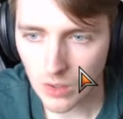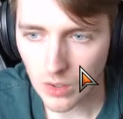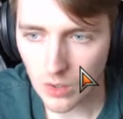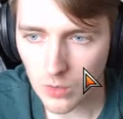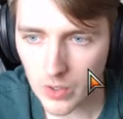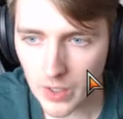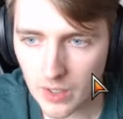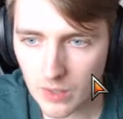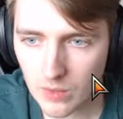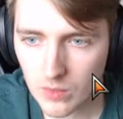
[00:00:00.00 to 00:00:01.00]
Okay.
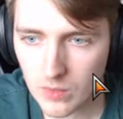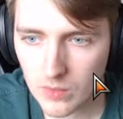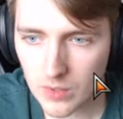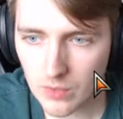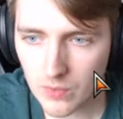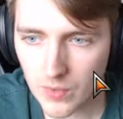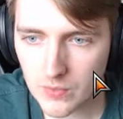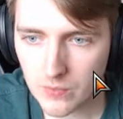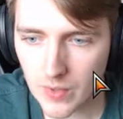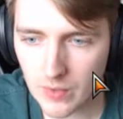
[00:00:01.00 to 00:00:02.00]
Sacrifice
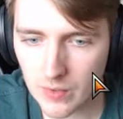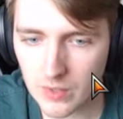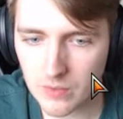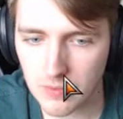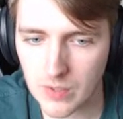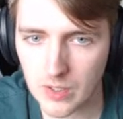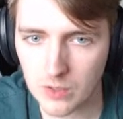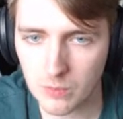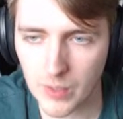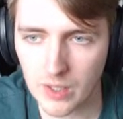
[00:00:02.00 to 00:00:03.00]
a feather, get the Phoenix
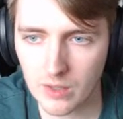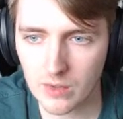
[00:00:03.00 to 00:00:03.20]
back.